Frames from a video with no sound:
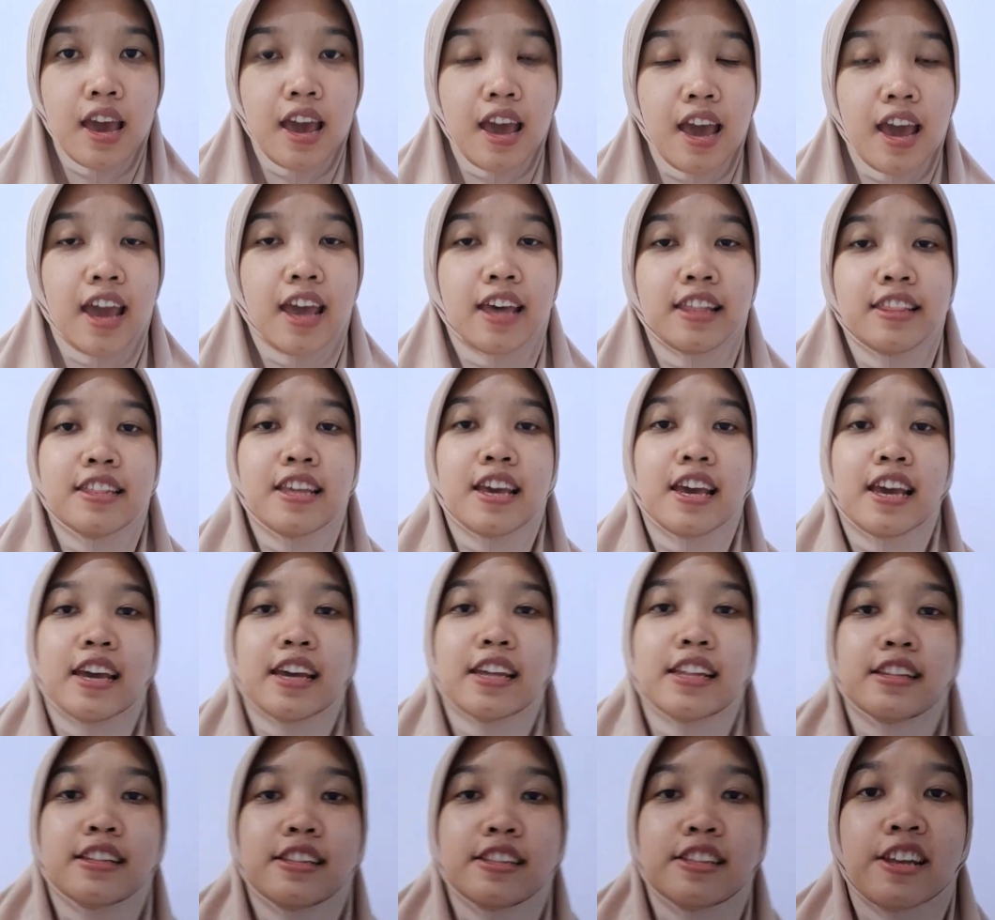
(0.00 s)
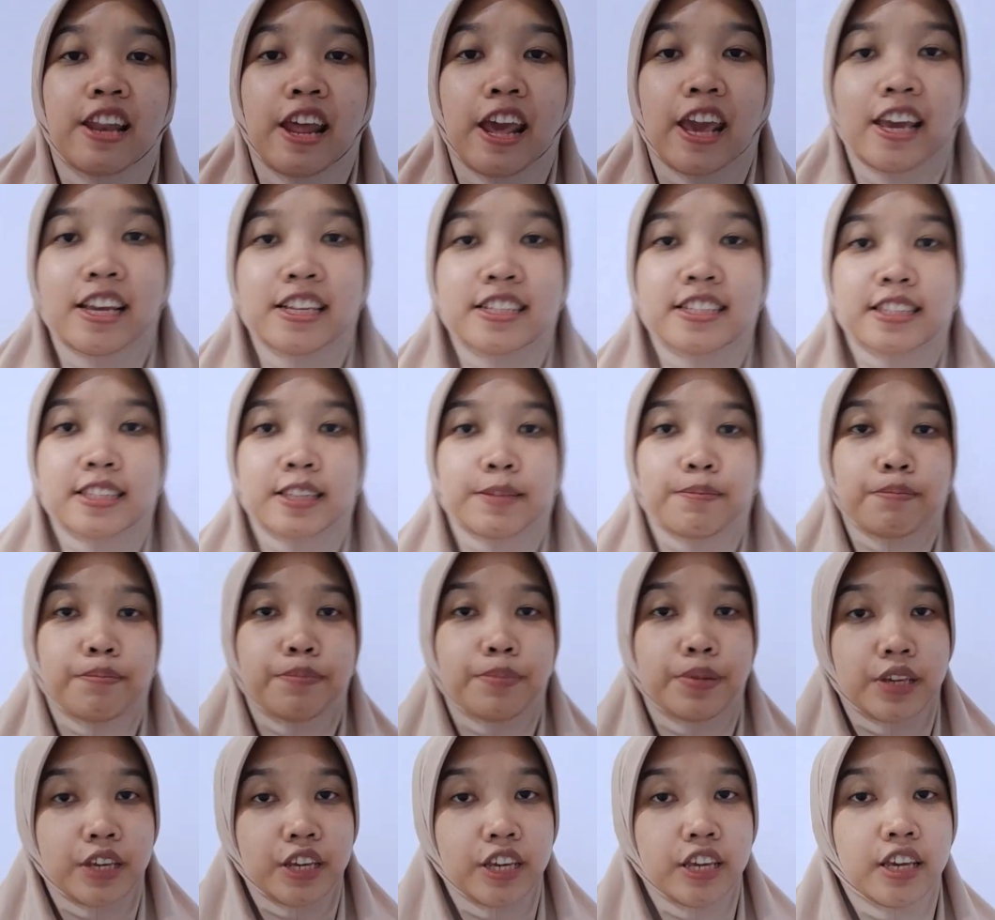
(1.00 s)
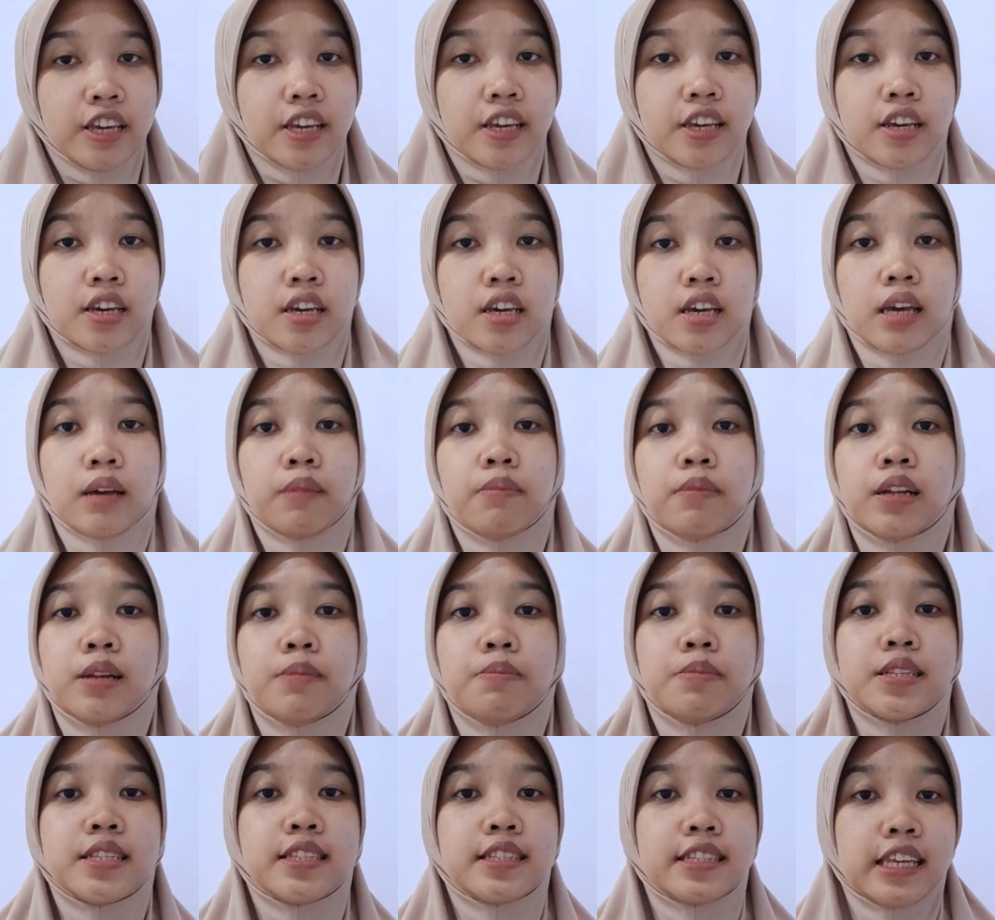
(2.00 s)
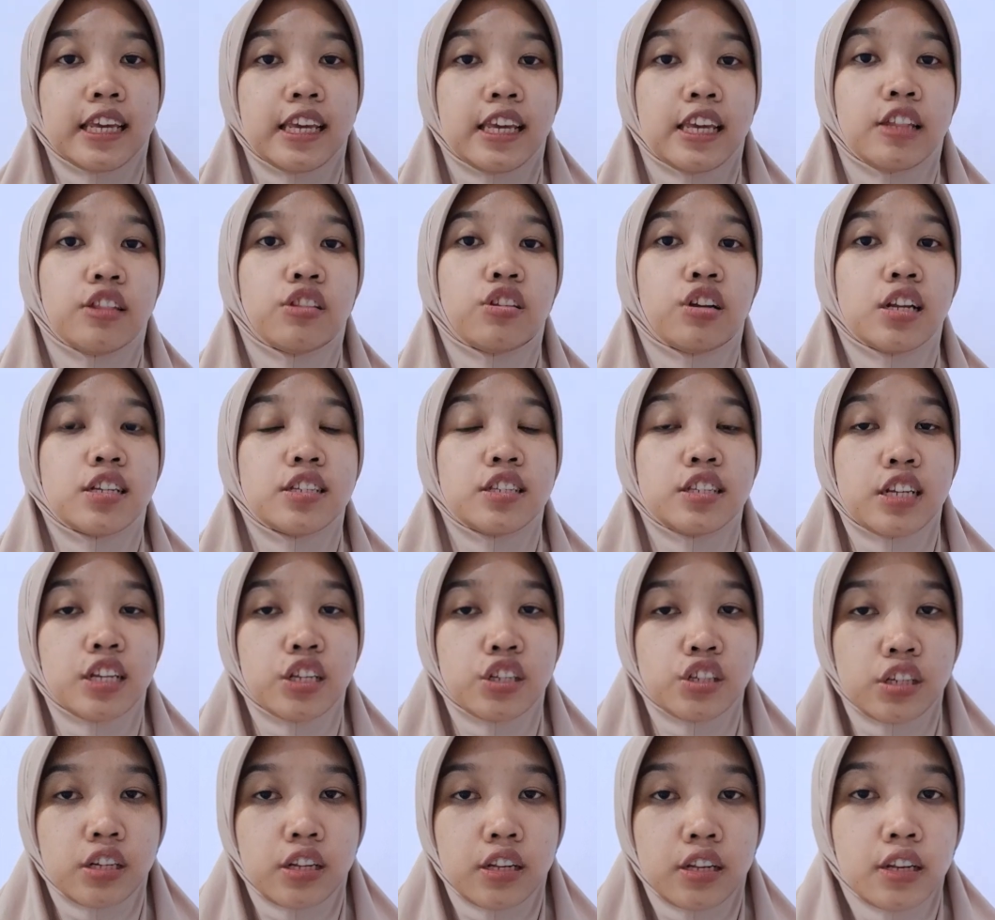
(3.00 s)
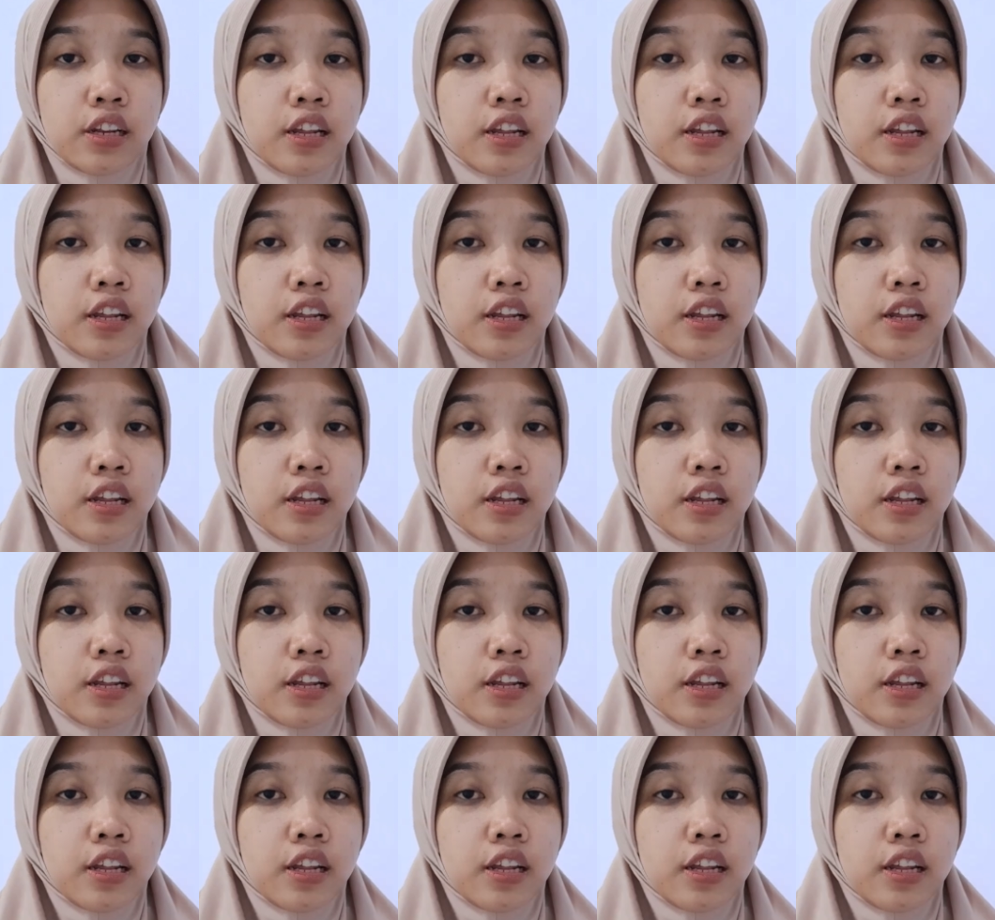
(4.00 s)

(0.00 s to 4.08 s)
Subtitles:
And then next, B, common mistake in translation.